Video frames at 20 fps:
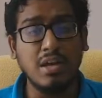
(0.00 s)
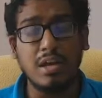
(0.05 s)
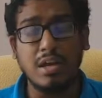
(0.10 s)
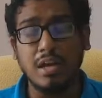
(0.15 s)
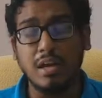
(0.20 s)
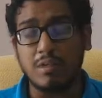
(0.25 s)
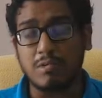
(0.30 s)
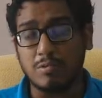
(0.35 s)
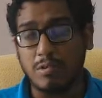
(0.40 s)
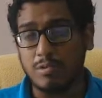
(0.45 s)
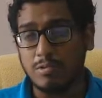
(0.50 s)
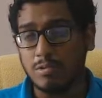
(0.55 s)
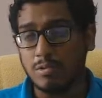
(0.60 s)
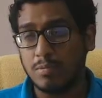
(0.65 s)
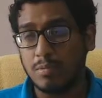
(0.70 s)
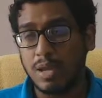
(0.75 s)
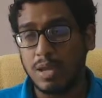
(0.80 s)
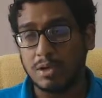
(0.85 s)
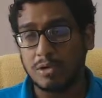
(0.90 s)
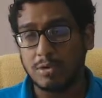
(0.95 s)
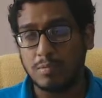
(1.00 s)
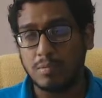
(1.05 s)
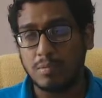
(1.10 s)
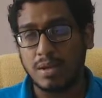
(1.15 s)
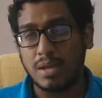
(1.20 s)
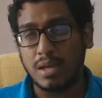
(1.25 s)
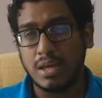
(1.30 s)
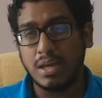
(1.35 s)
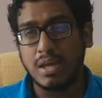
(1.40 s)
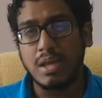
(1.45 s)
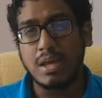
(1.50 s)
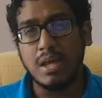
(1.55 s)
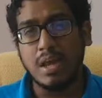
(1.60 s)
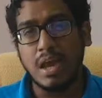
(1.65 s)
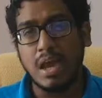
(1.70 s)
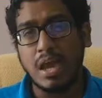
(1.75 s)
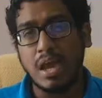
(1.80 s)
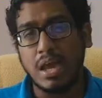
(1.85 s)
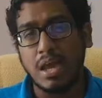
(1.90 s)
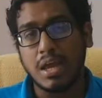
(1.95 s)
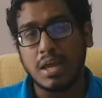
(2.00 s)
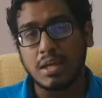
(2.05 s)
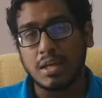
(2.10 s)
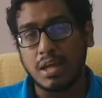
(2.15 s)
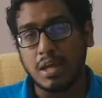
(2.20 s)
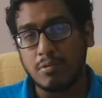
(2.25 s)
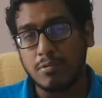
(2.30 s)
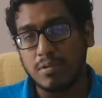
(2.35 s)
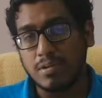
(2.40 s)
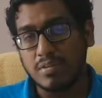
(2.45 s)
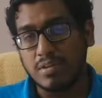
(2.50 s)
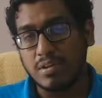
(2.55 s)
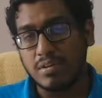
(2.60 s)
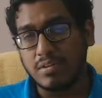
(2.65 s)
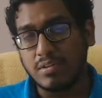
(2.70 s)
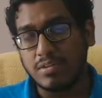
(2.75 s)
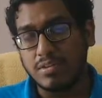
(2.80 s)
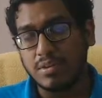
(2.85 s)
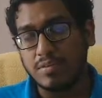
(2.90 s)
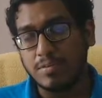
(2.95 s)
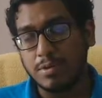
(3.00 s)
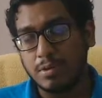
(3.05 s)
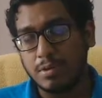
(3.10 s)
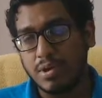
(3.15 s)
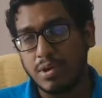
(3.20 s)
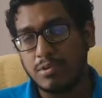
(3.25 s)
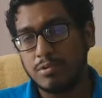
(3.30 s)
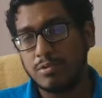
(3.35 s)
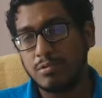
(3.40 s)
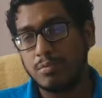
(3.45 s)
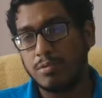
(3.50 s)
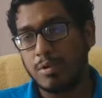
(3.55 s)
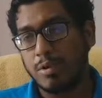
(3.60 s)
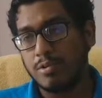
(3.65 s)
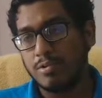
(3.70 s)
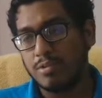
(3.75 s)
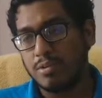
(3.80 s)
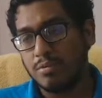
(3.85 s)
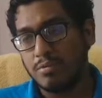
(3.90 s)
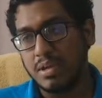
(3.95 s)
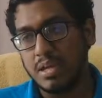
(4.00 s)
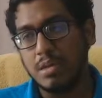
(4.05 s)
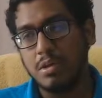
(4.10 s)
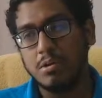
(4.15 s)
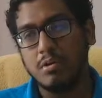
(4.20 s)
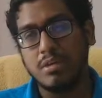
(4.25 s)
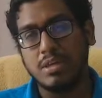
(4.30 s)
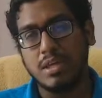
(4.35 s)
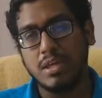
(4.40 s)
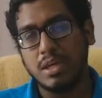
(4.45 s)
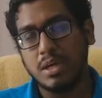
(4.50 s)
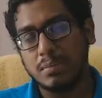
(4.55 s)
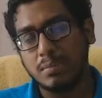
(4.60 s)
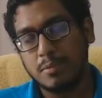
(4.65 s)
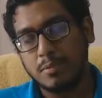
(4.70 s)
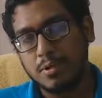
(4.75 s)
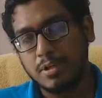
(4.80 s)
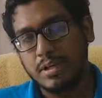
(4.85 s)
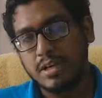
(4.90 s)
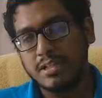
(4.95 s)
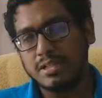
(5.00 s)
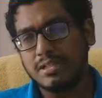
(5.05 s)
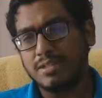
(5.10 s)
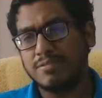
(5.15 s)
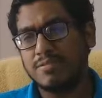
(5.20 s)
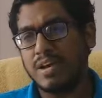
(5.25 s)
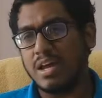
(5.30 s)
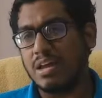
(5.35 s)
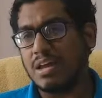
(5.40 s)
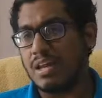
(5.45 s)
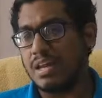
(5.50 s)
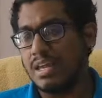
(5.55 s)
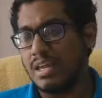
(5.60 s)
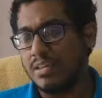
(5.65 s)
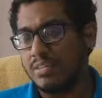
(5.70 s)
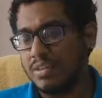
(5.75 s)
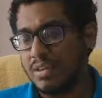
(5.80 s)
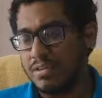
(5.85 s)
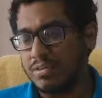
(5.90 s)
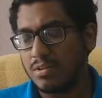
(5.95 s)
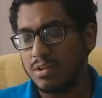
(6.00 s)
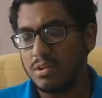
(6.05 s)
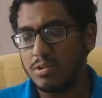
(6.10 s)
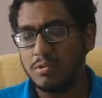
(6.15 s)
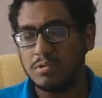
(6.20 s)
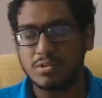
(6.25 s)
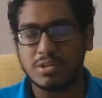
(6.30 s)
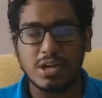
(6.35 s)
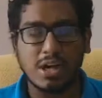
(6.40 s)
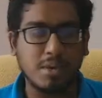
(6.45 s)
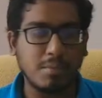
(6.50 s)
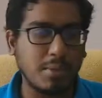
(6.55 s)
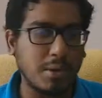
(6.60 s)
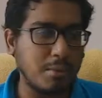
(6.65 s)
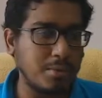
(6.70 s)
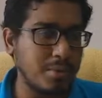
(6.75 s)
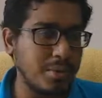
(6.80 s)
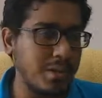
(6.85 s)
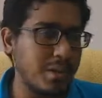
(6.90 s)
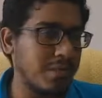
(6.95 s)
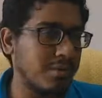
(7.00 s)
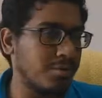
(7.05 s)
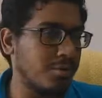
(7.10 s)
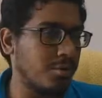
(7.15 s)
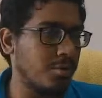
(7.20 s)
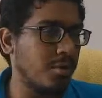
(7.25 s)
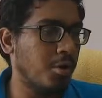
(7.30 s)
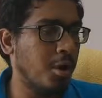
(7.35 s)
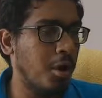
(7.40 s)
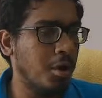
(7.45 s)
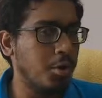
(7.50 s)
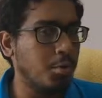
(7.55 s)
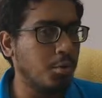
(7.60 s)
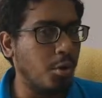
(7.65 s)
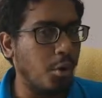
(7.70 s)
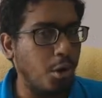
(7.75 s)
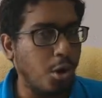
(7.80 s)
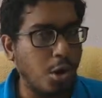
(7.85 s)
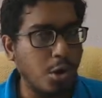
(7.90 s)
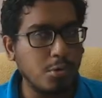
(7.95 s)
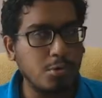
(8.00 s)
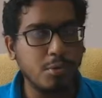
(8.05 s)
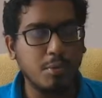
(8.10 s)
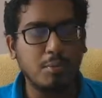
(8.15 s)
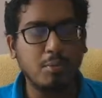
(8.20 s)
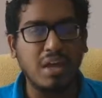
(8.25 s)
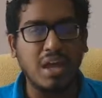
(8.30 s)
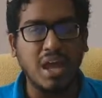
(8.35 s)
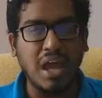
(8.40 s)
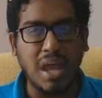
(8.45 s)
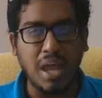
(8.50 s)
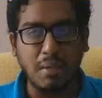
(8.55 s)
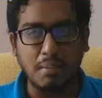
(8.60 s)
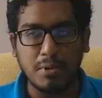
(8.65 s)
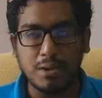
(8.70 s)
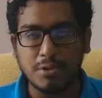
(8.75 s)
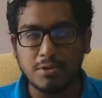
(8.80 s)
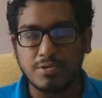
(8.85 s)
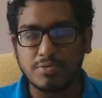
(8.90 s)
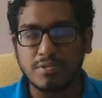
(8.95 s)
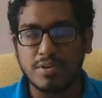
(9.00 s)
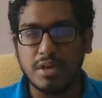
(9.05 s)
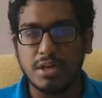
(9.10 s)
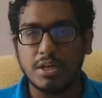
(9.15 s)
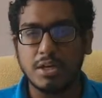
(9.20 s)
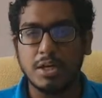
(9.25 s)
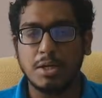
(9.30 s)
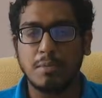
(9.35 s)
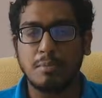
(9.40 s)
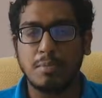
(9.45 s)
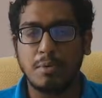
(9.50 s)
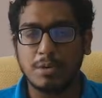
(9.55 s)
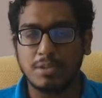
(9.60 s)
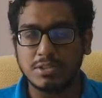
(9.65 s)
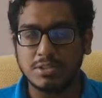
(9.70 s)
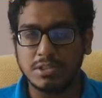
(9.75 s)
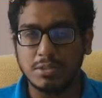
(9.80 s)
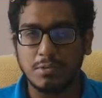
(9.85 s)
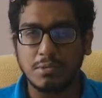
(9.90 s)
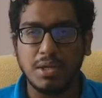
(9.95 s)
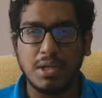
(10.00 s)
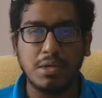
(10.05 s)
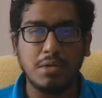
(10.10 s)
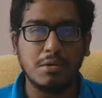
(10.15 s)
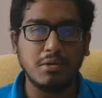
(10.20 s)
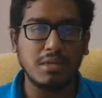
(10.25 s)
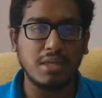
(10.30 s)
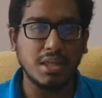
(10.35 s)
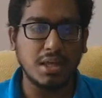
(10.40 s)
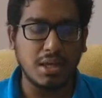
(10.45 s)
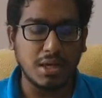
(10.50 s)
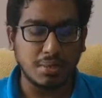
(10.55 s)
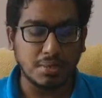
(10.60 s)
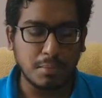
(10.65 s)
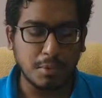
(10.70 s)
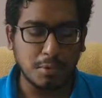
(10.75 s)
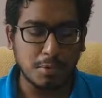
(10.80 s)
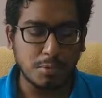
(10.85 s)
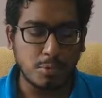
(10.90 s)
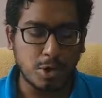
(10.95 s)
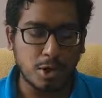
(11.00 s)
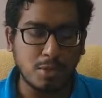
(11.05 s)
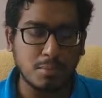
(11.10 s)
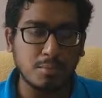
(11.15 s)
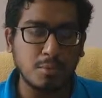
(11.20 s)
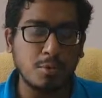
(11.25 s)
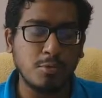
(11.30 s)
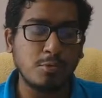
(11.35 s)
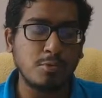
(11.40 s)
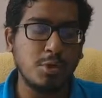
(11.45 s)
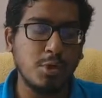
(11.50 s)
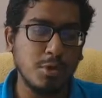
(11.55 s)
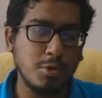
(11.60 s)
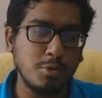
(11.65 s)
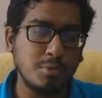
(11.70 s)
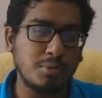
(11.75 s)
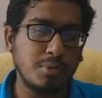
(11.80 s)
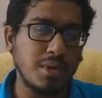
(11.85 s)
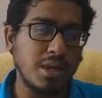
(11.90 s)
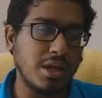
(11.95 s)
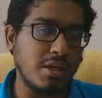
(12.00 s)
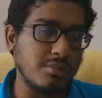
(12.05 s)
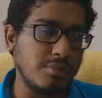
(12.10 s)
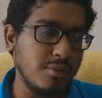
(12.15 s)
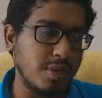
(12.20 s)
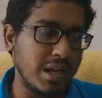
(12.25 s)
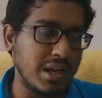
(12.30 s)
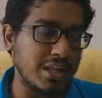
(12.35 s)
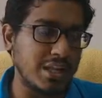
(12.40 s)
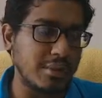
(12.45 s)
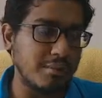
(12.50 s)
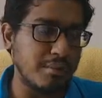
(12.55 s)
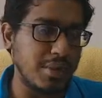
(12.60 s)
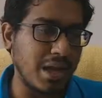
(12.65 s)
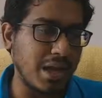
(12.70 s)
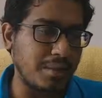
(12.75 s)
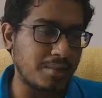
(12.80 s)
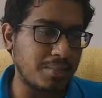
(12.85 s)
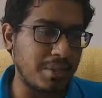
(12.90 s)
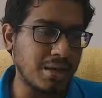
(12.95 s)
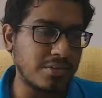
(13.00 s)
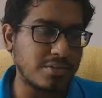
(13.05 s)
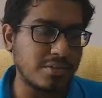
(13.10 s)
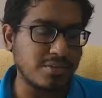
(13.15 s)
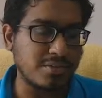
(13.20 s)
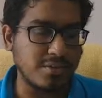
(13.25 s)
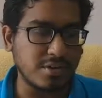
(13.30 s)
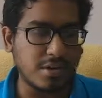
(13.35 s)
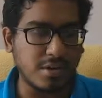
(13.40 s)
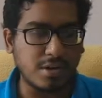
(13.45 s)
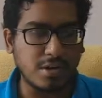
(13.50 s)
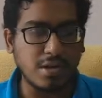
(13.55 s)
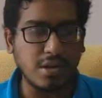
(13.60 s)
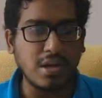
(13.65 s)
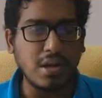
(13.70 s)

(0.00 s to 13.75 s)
is also black to play, and I would suggest the viewers to pause the video, think about it. It's a fairly easy solution in my opinion, so you all would be able to find it. Pause the video, think about what move would you play if you had the black pieces here,